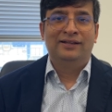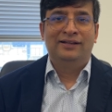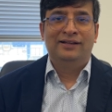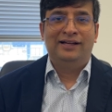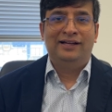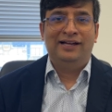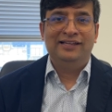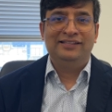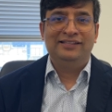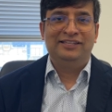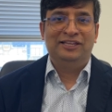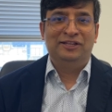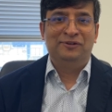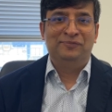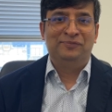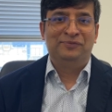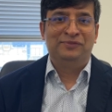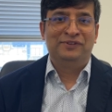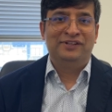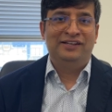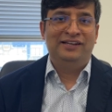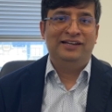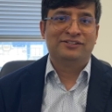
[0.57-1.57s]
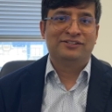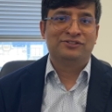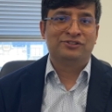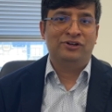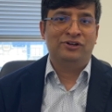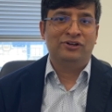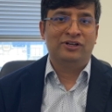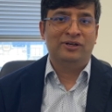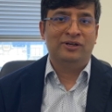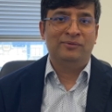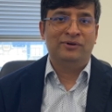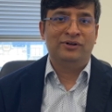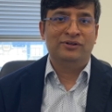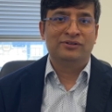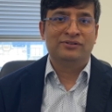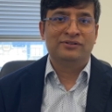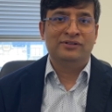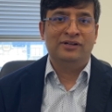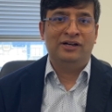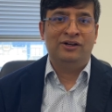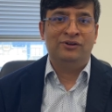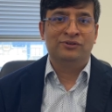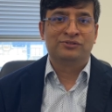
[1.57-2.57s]
Hi there. Let's talk about
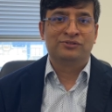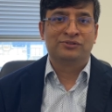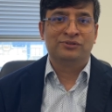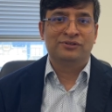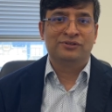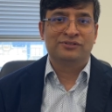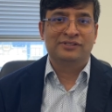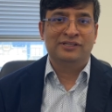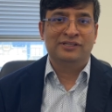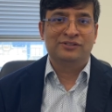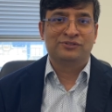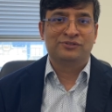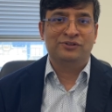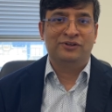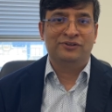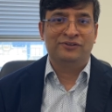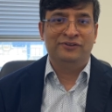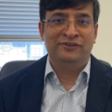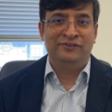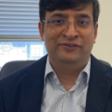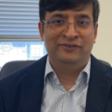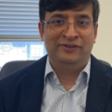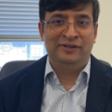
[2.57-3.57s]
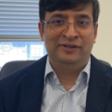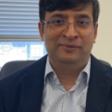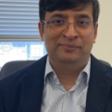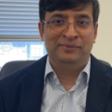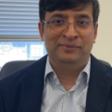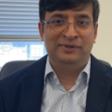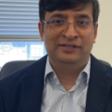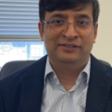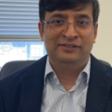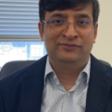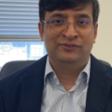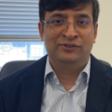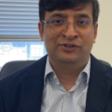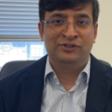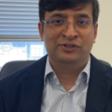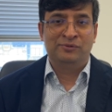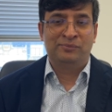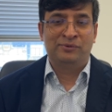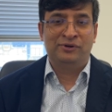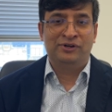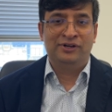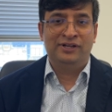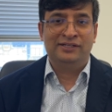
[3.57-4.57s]
outsourcing software development for your
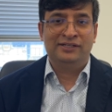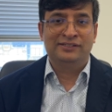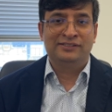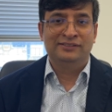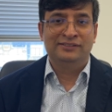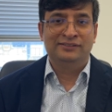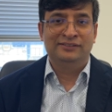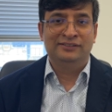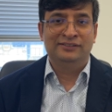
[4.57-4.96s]
product.